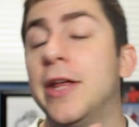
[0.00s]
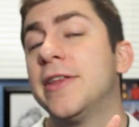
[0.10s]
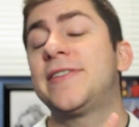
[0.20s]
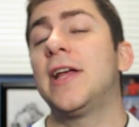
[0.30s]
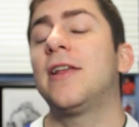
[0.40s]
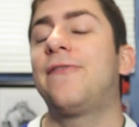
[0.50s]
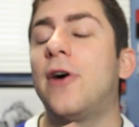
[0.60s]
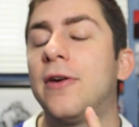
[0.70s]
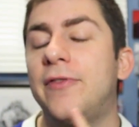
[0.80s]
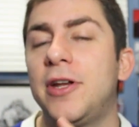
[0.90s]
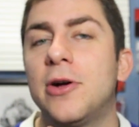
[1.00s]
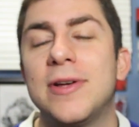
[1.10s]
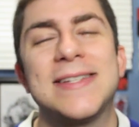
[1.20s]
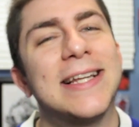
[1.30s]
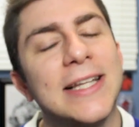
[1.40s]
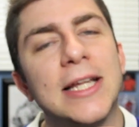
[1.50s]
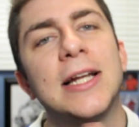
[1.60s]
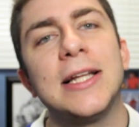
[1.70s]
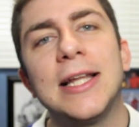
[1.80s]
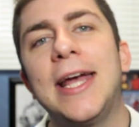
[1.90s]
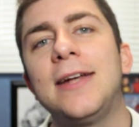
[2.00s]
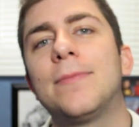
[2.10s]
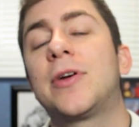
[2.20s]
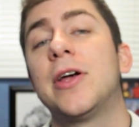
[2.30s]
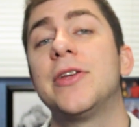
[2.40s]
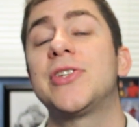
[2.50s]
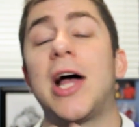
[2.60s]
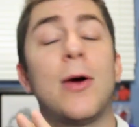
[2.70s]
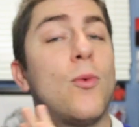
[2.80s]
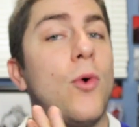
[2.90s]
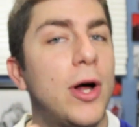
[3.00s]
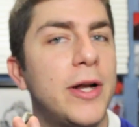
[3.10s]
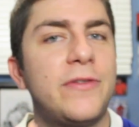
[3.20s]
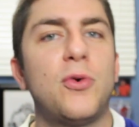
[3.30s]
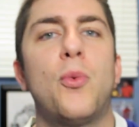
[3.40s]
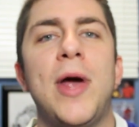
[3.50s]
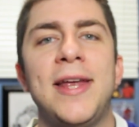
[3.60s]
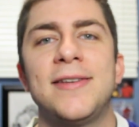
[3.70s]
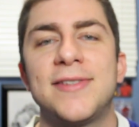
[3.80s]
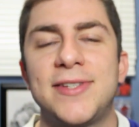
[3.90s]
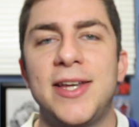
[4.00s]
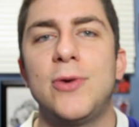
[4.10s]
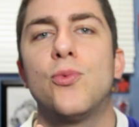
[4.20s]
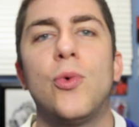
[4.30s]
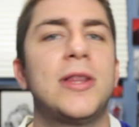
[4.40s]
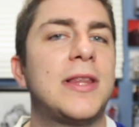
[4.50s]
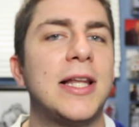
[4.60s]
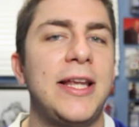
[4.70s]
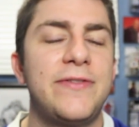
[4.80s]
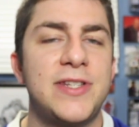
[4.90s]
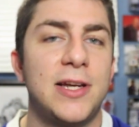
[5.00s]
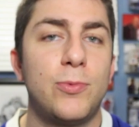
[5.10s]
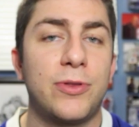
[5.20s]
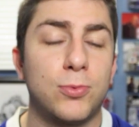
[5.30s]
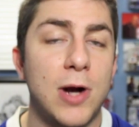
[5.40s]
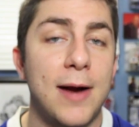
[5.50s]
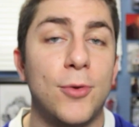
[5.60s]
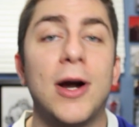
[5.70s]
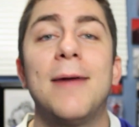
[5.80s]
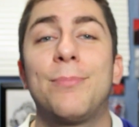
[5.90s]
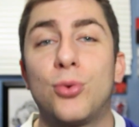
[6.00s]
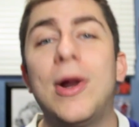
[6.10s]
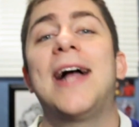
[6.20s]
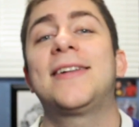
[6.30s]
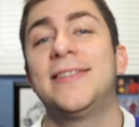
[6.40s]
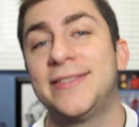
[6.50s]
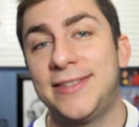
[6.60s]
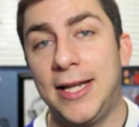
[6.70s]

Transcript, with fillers: Now this LFR video is a little late because I wanted to wait and see what the Leafs did with Reimer at practice